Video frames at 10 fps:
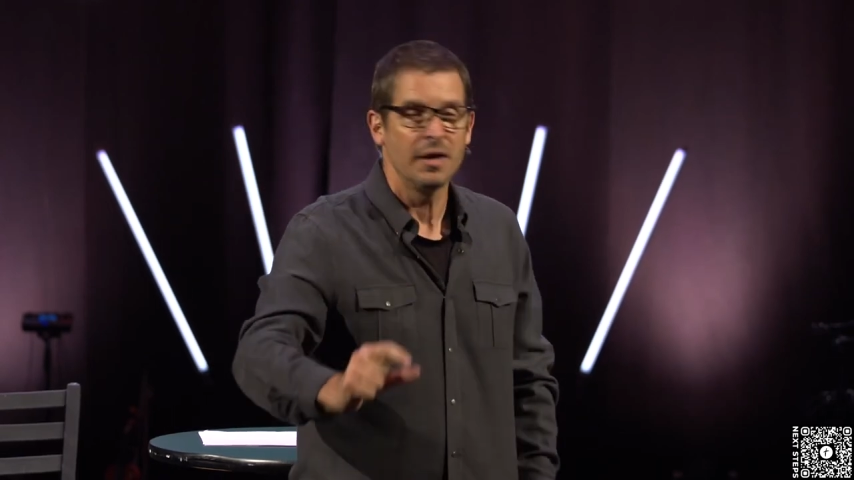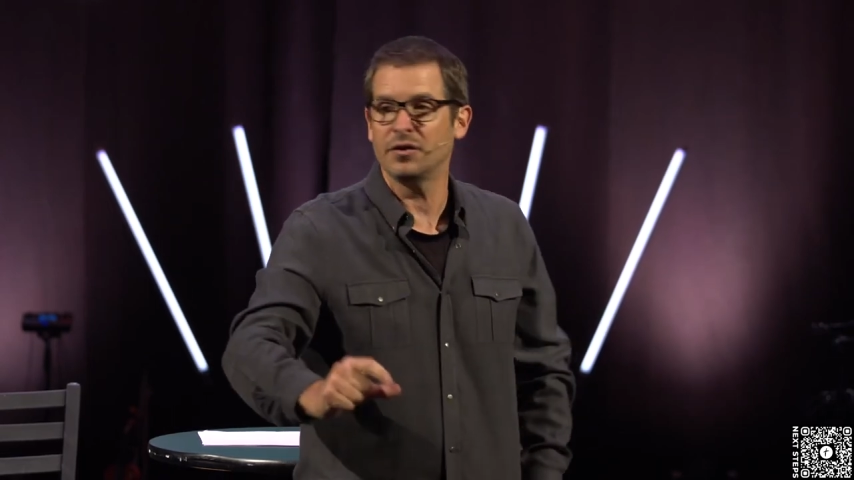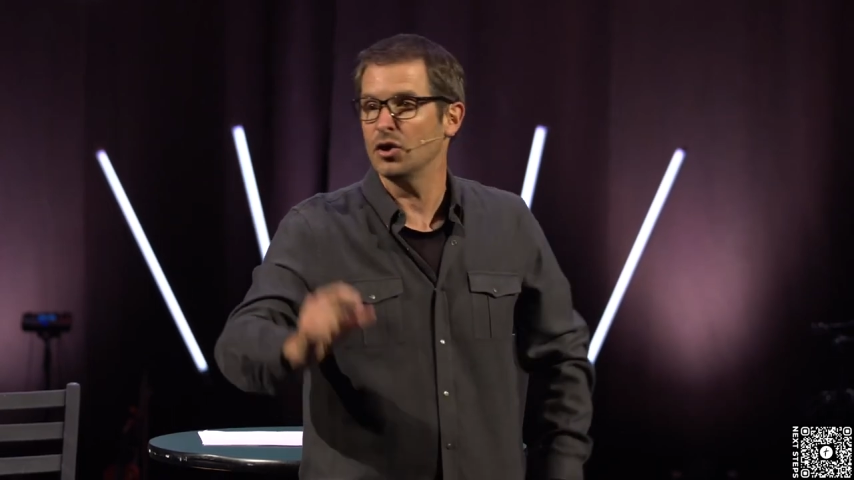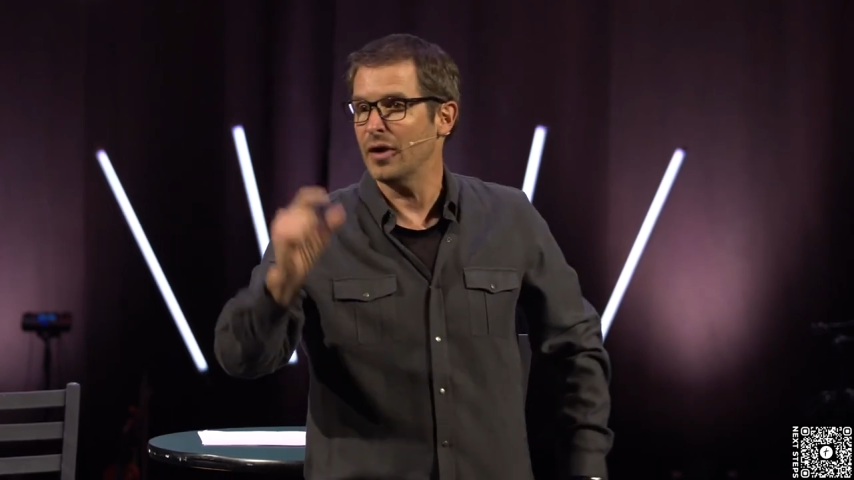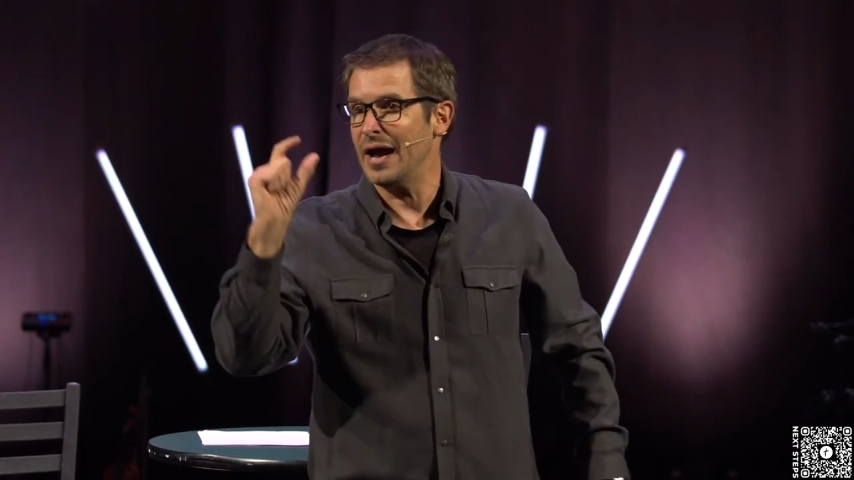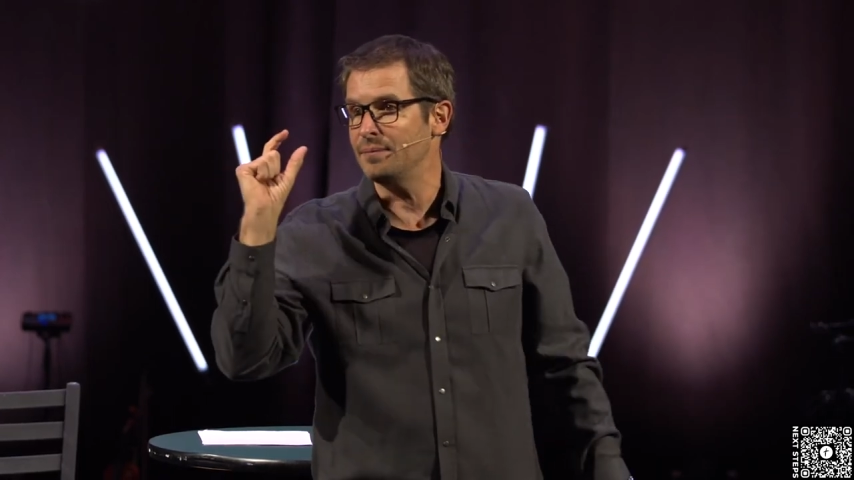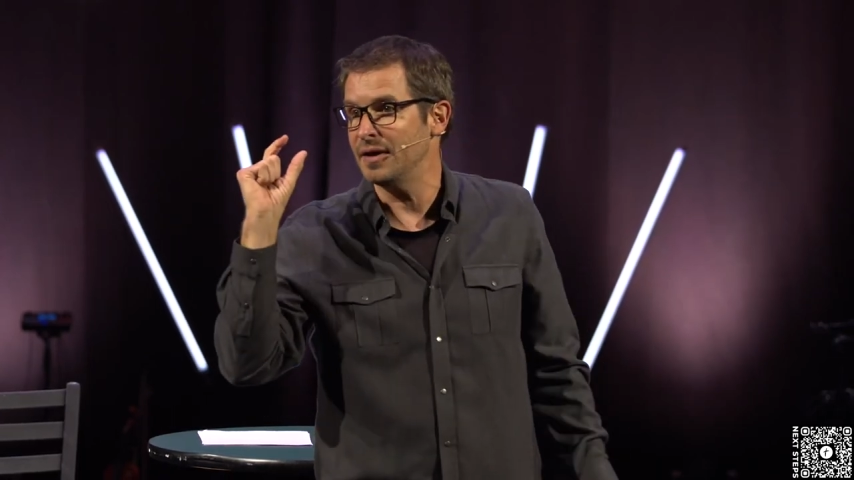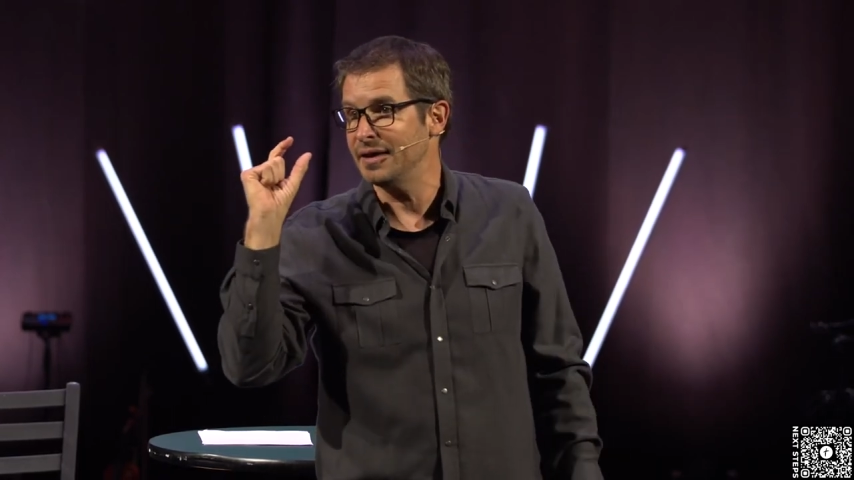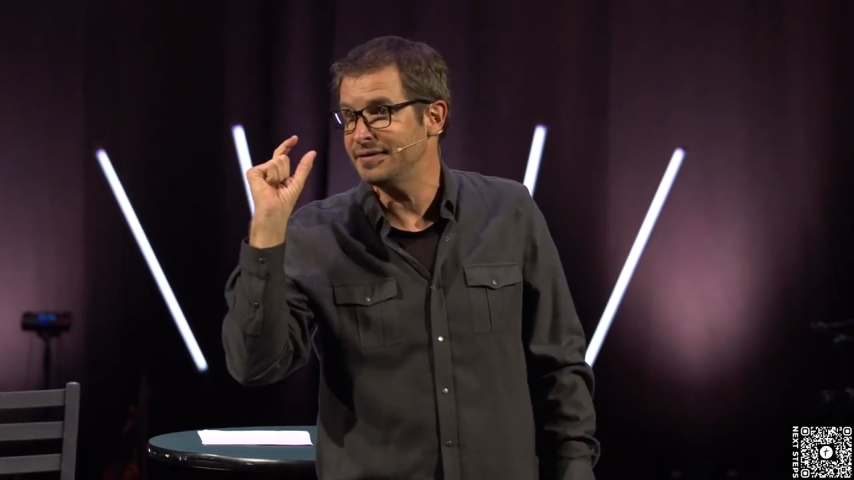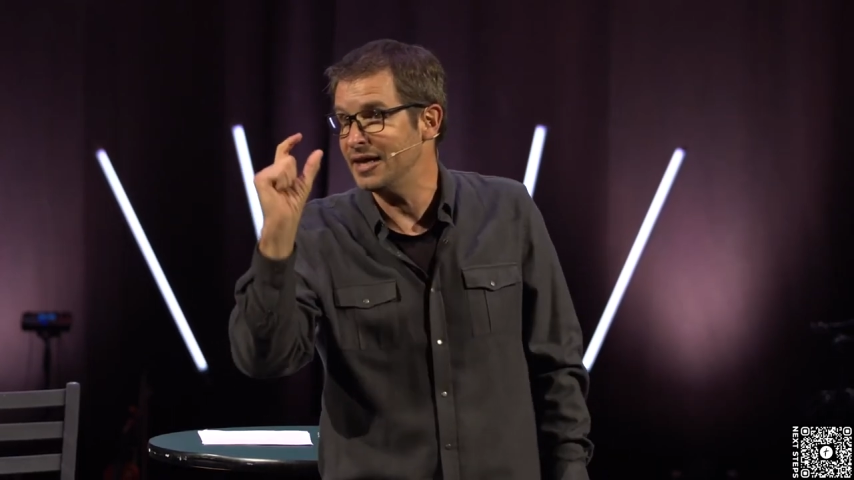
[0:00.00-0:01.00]
to grab
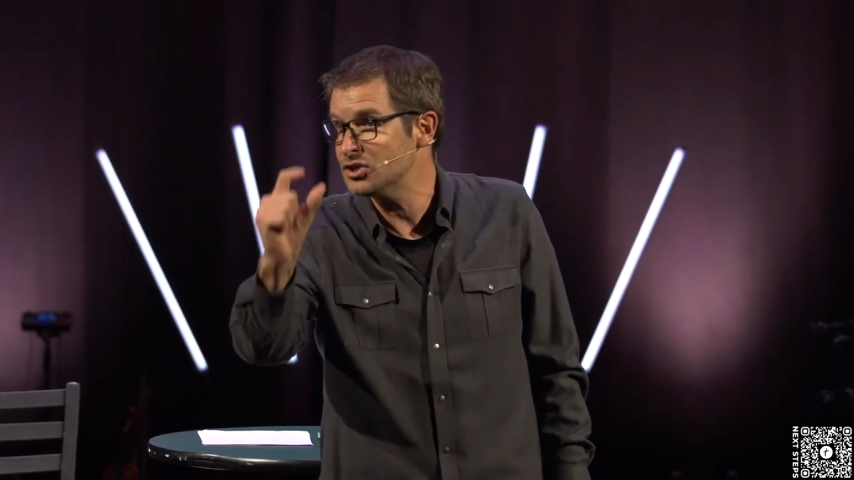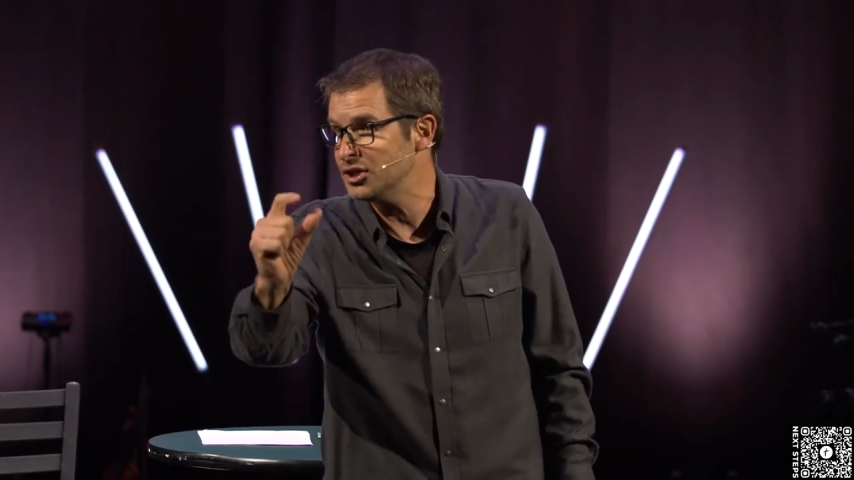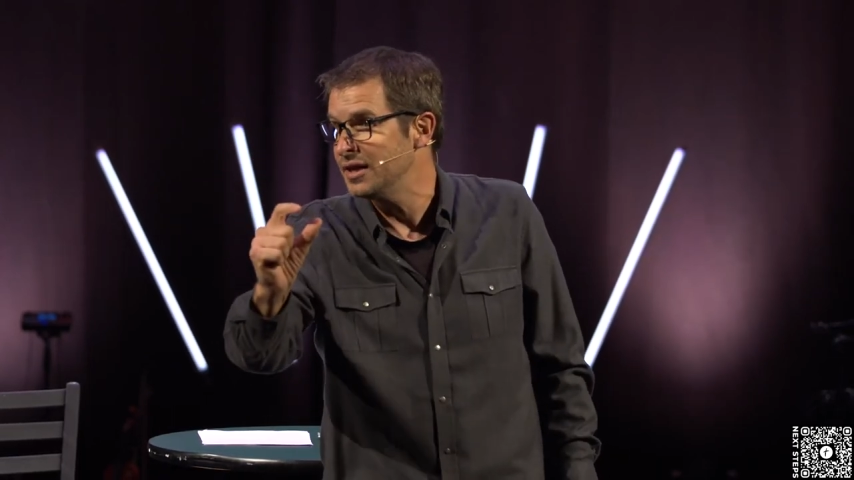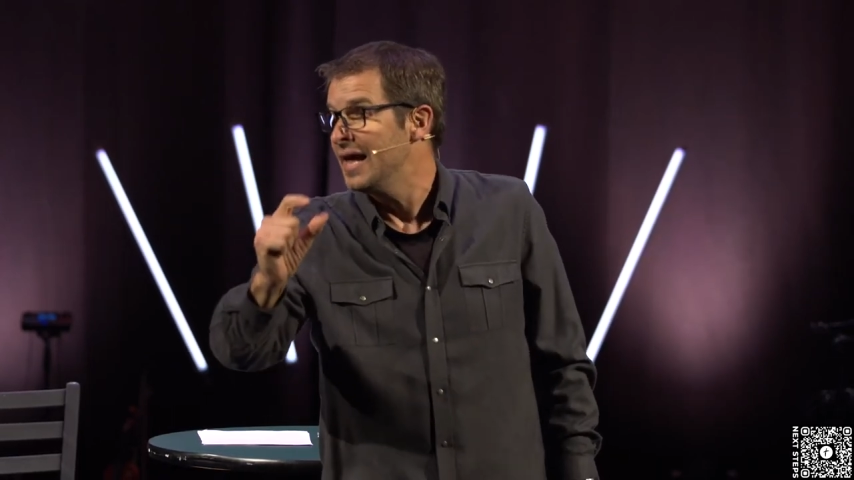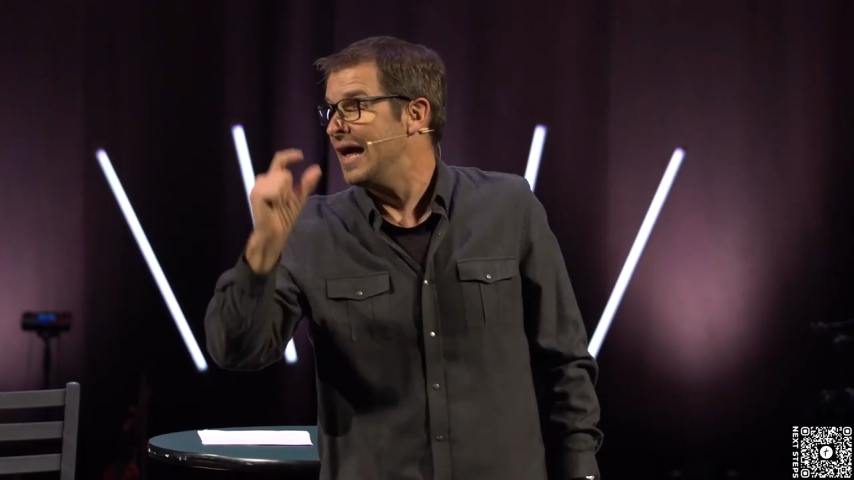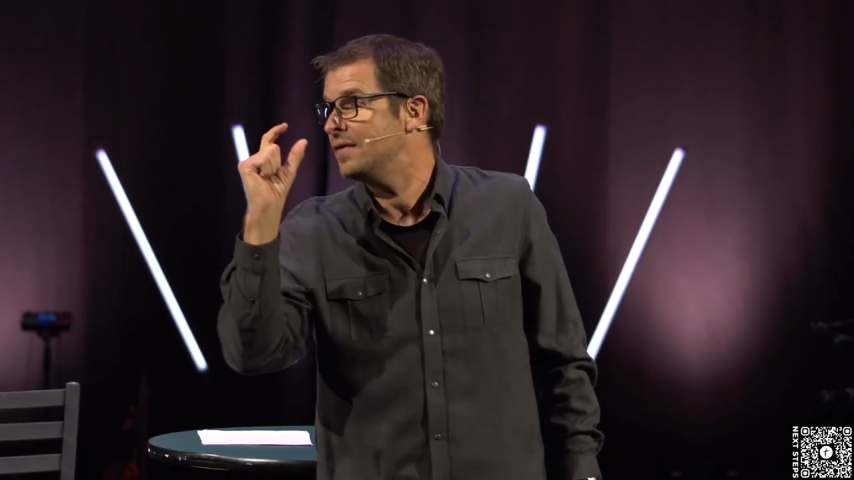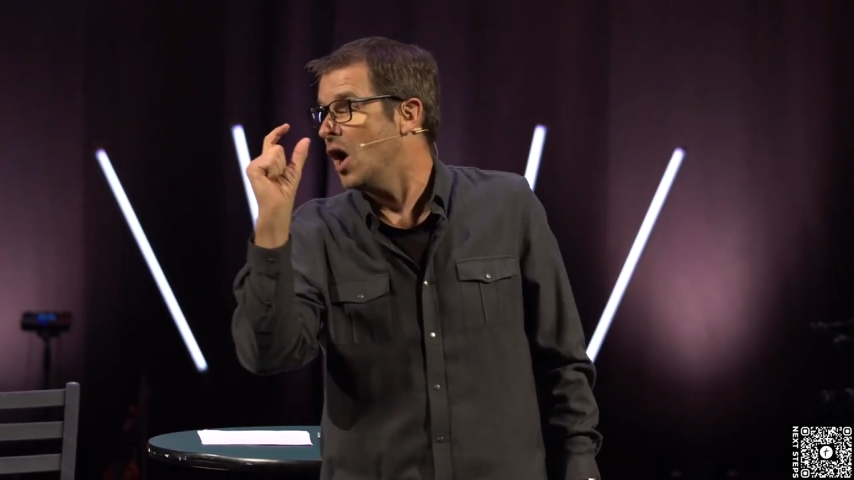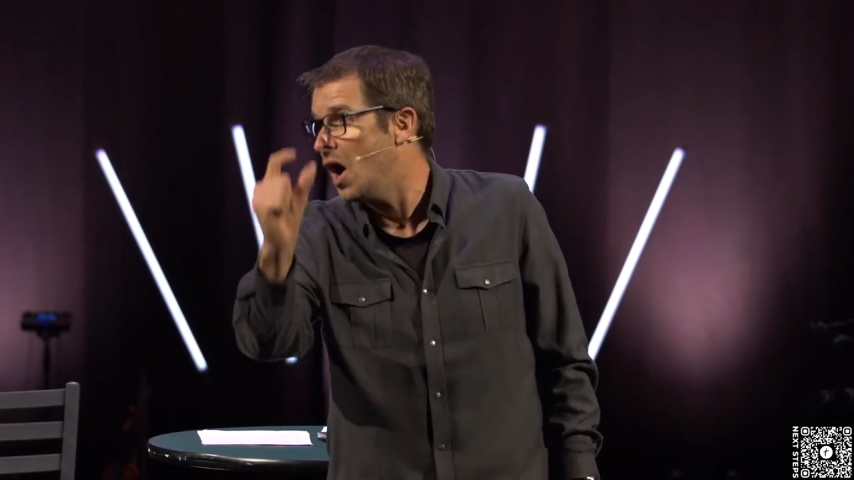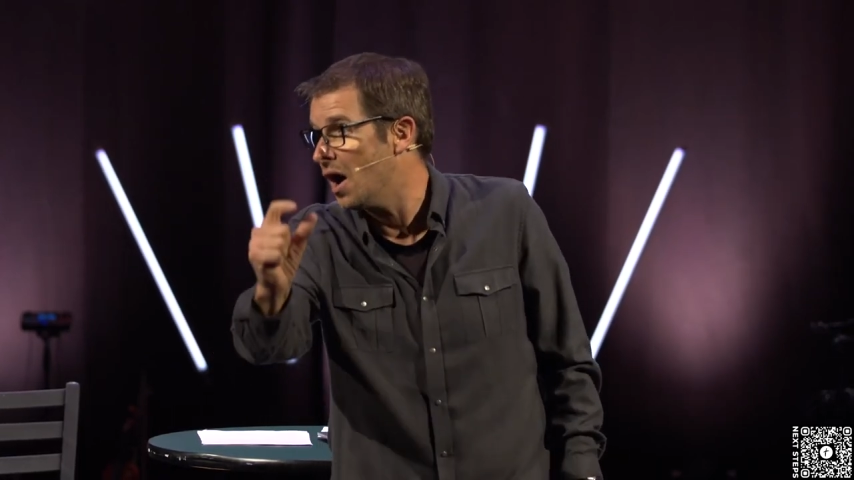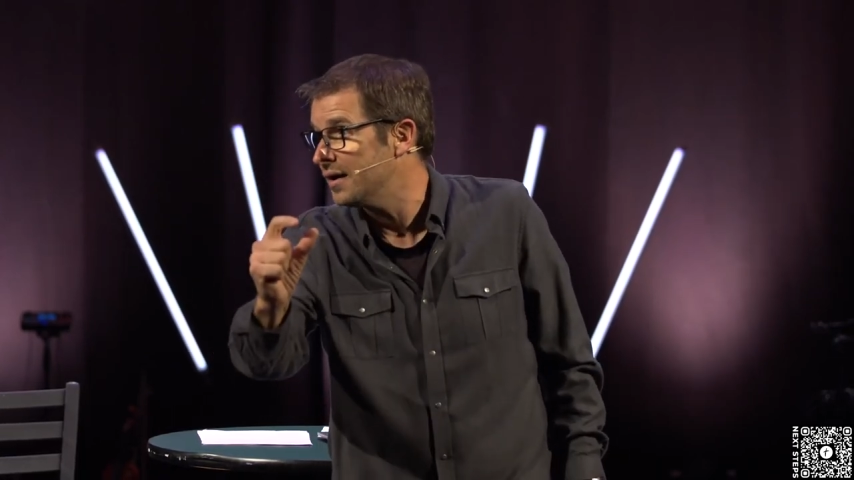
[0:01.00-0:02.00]
the attention and the
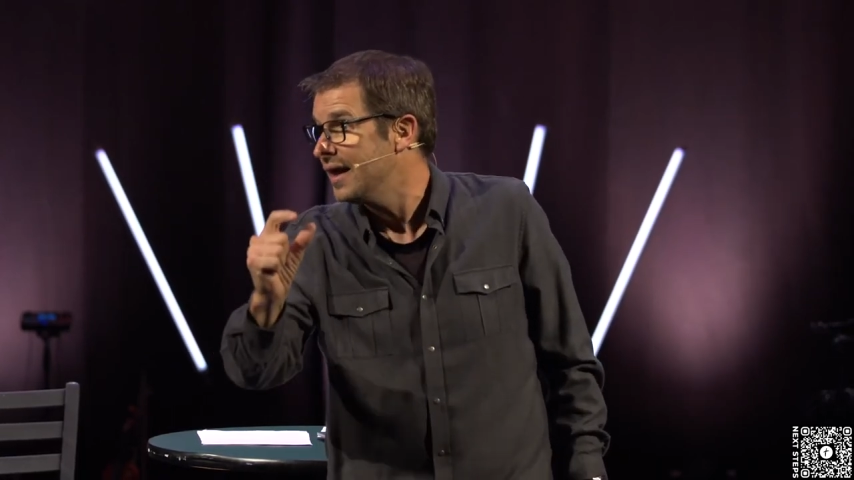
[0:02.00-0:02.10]
heart